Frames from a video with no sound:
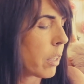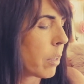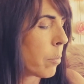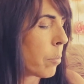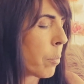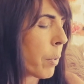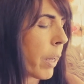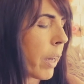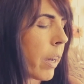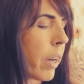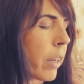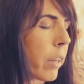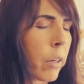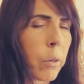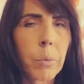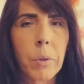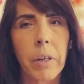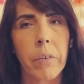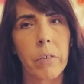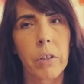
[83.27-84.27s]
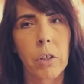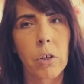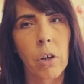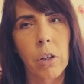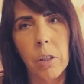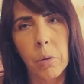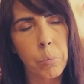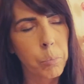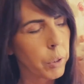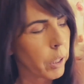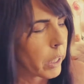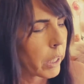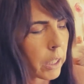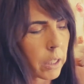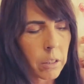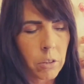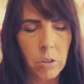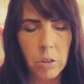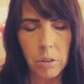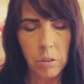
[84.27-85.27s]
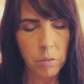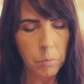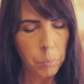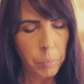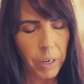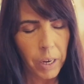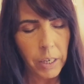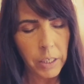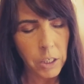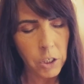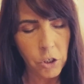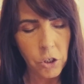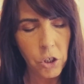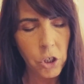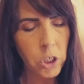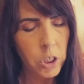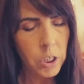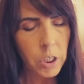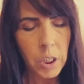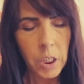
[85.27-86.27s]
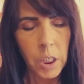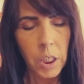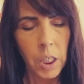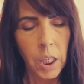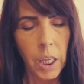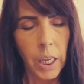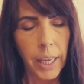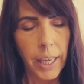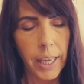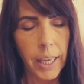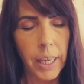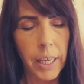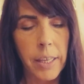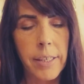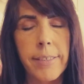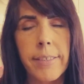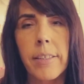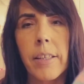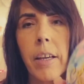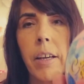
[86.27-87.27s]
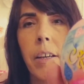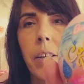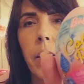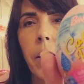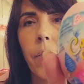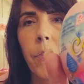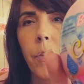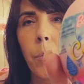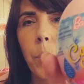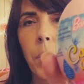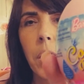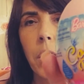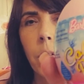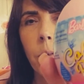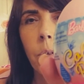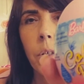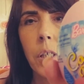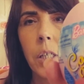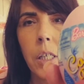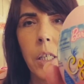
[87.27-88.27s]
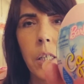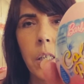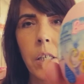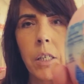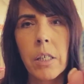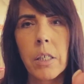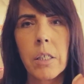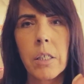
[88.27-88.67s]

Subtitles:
bag, whatever you call them, blind package eggs. I got the pink one.